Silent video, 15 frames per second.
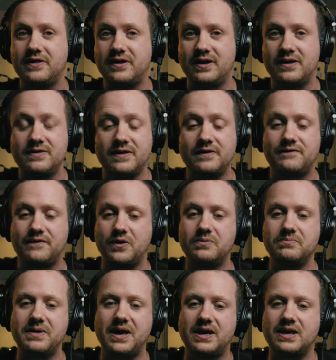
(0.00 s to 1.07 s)
in the
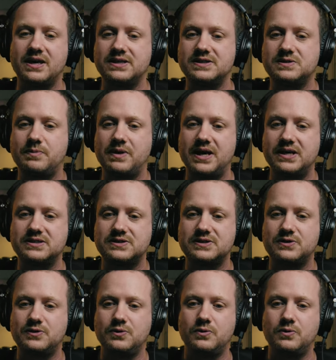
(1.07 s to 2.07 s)
filmmaking space